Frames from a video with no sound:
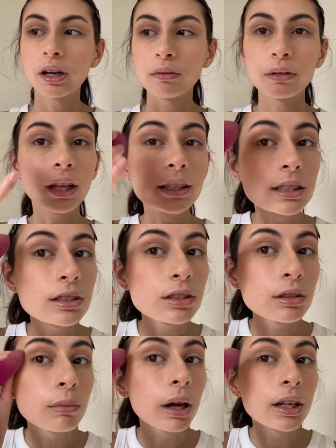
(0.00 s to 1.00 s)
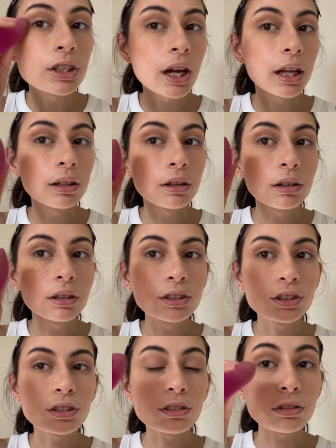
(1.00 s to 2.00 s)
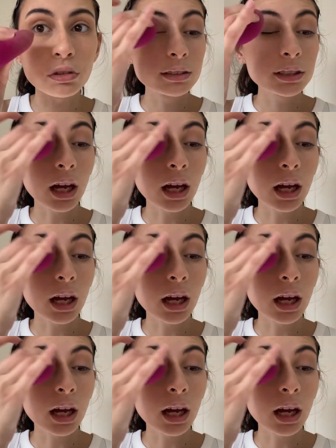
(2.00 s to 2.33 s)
when I realize it's too much, I literally just